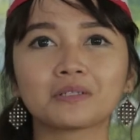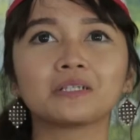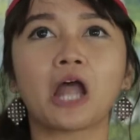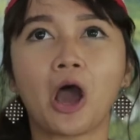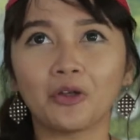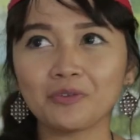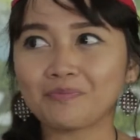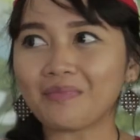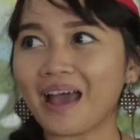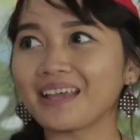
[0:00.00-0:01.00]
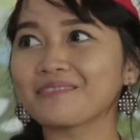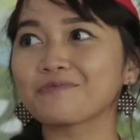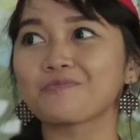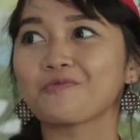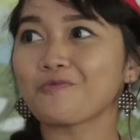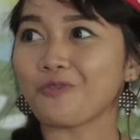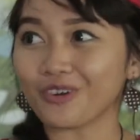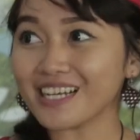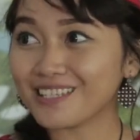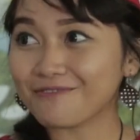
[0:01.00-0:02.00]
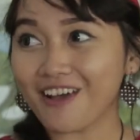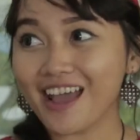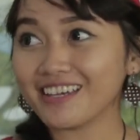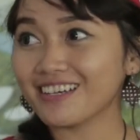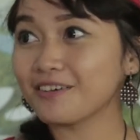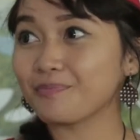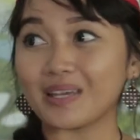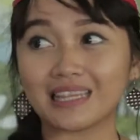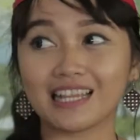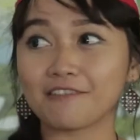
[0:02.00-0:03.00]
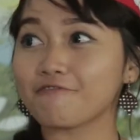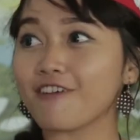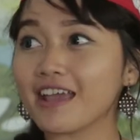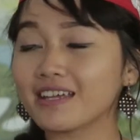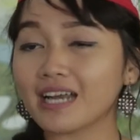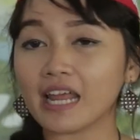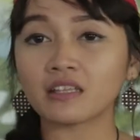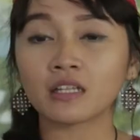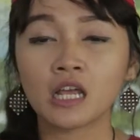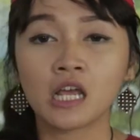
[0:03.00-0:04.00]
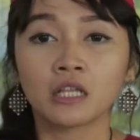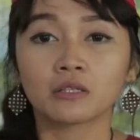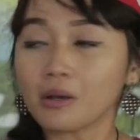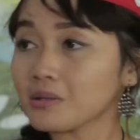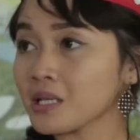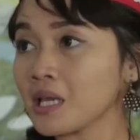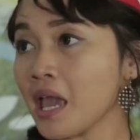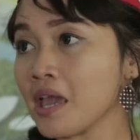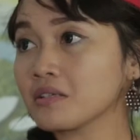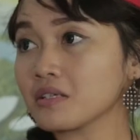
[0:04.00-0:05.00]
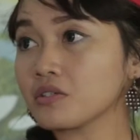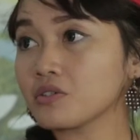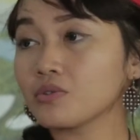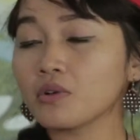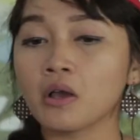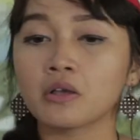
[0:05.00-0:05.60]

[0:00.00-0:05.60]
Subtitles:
known by forest fire, peatland fire, and toxic haze issue.